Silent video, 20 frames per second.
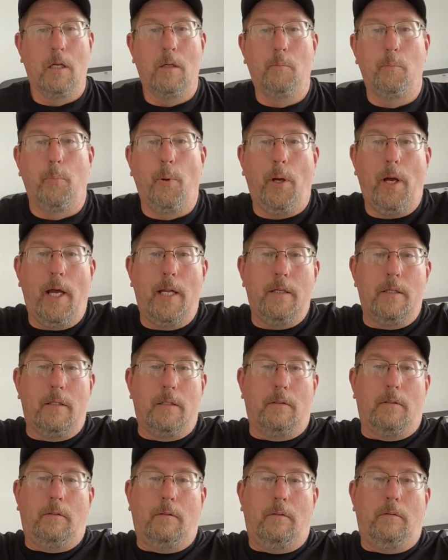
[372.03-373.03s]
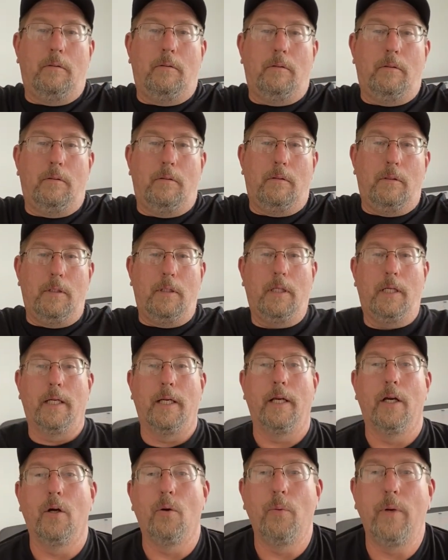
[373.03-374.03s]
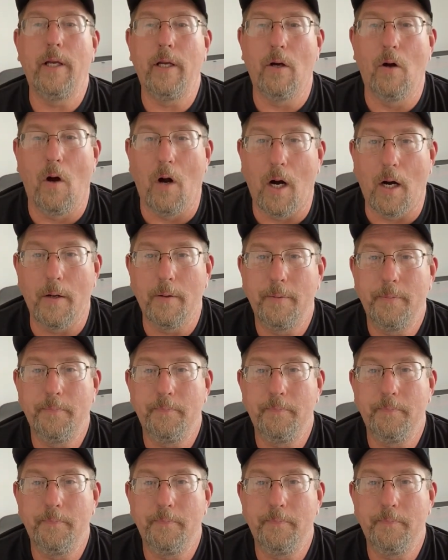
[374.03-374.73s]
But here we are.